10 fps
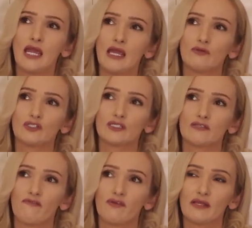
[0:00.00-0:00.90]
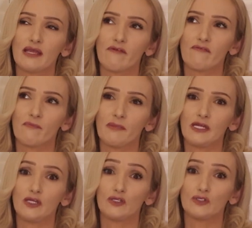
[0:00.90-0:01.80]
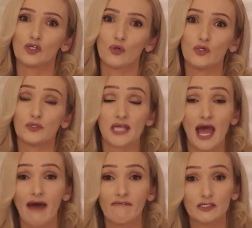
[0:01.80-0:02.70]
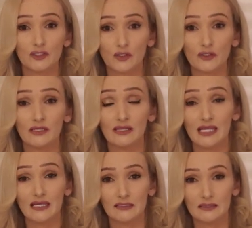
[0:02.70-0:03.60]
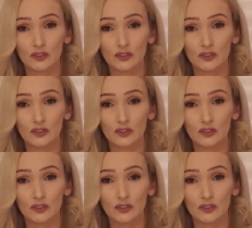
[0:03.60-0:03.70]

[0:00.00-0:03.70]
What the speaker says: It was just a feeling of being so used to having certain things,